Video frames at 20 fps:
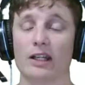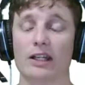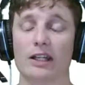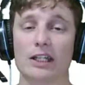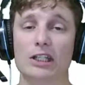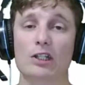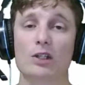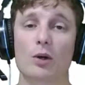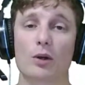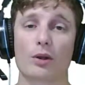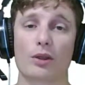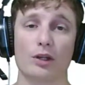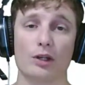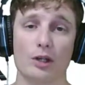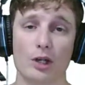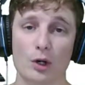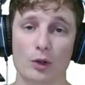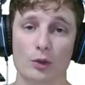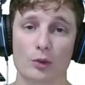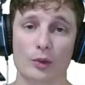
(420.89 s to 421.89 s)
Then you go to the
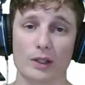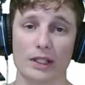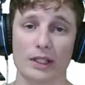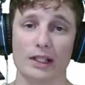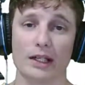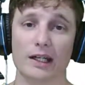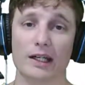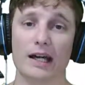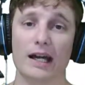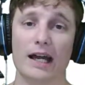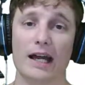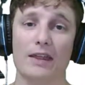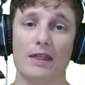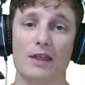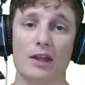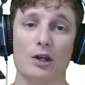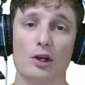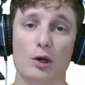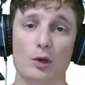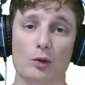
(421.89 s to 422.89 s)
notary, and the
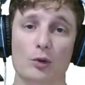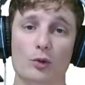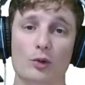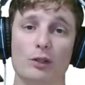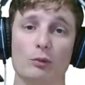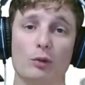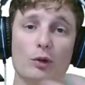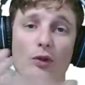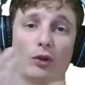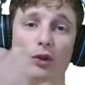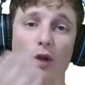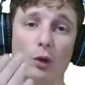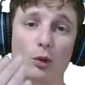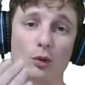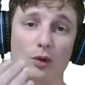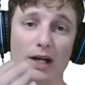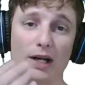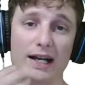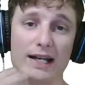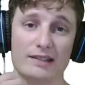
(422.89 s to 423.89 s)
notary will
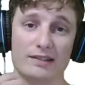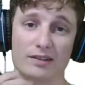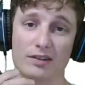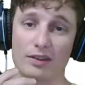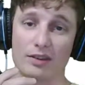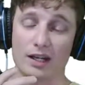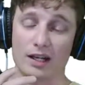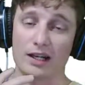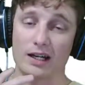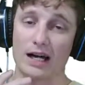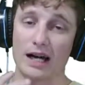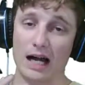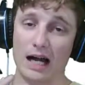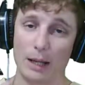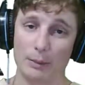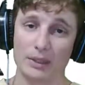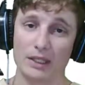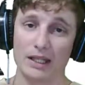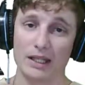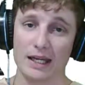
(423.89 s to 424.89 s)
notarize the
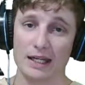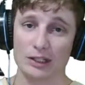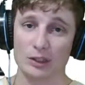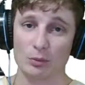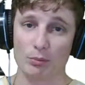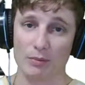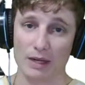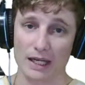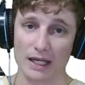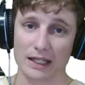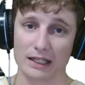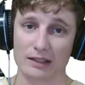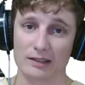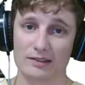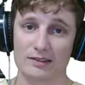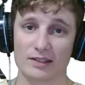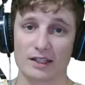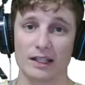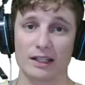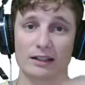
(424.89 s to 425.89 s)
copy that you made,
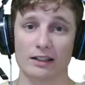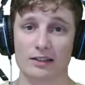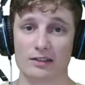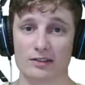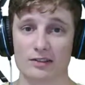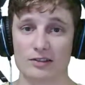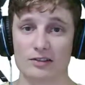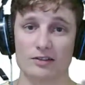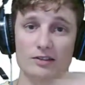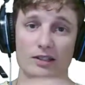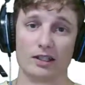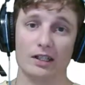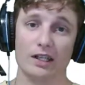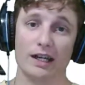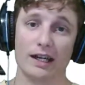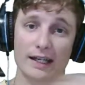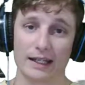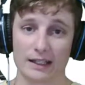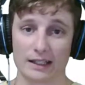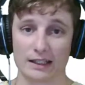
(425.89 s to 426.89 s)

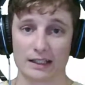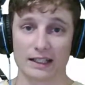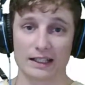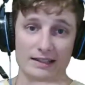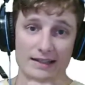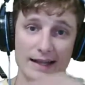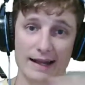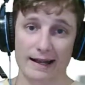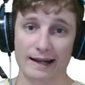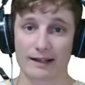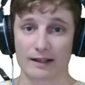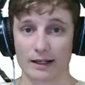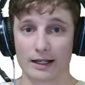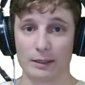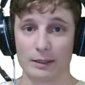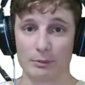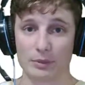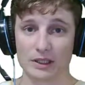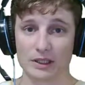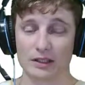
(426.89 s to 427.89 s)
an exact
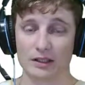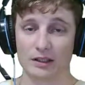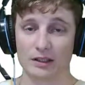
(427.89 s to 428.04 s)
copy,